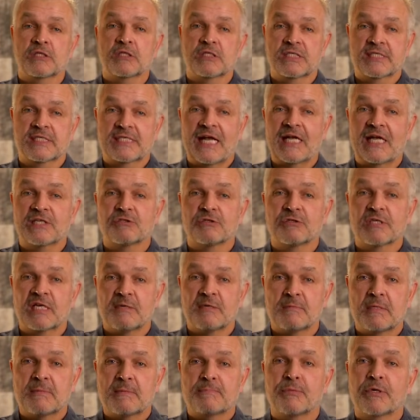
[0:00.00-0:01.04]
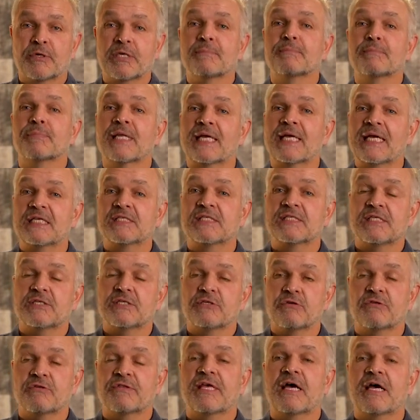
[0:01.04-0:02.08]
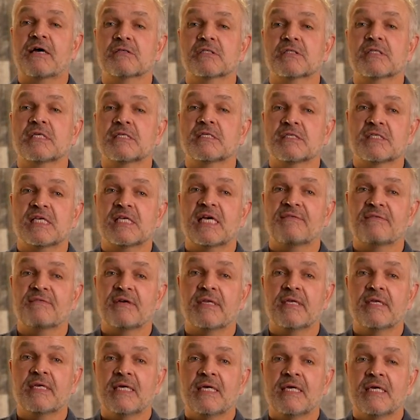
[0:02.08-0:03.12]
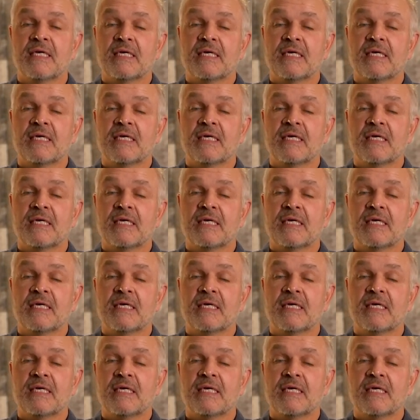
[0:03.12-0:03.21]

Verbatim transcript: Saskatchewan government put in place in 2007